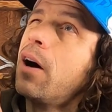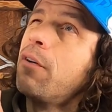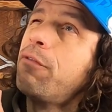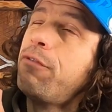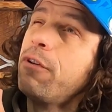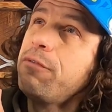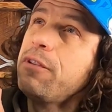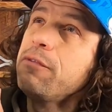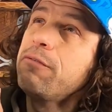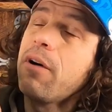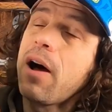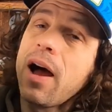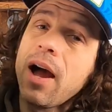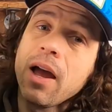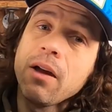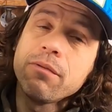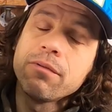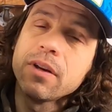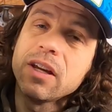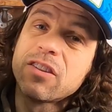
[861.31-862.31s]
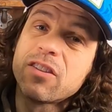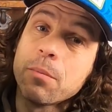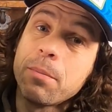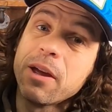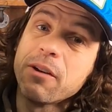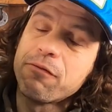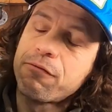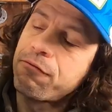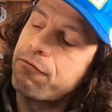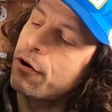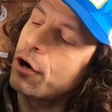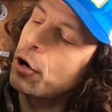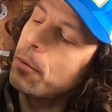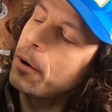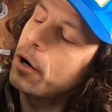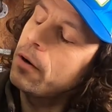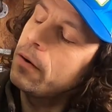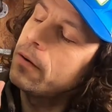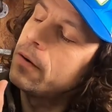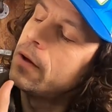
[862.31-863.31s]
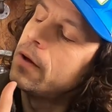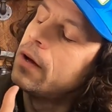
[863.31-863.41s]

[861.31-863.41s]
55. It's a bit firmer,